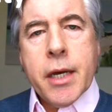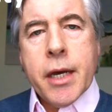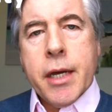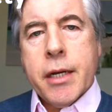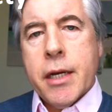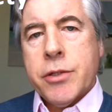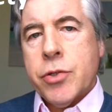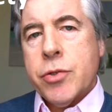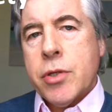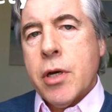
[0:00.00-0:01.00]
And as
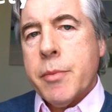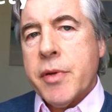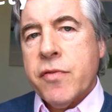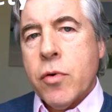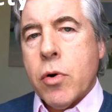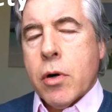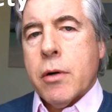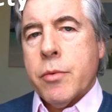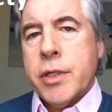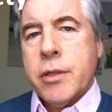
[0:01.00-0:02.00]
you saw
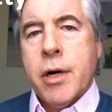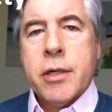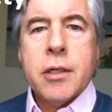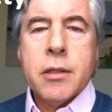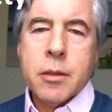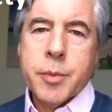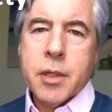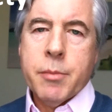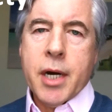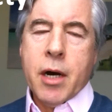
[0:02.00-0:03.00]
before, we talked a little bit
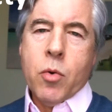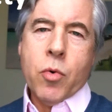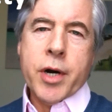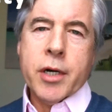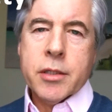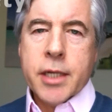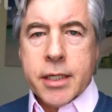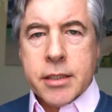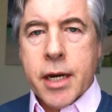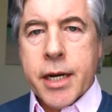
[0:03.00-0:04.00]
about where does
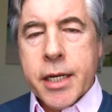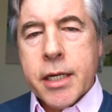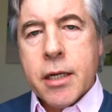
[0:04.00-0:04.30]
anxiety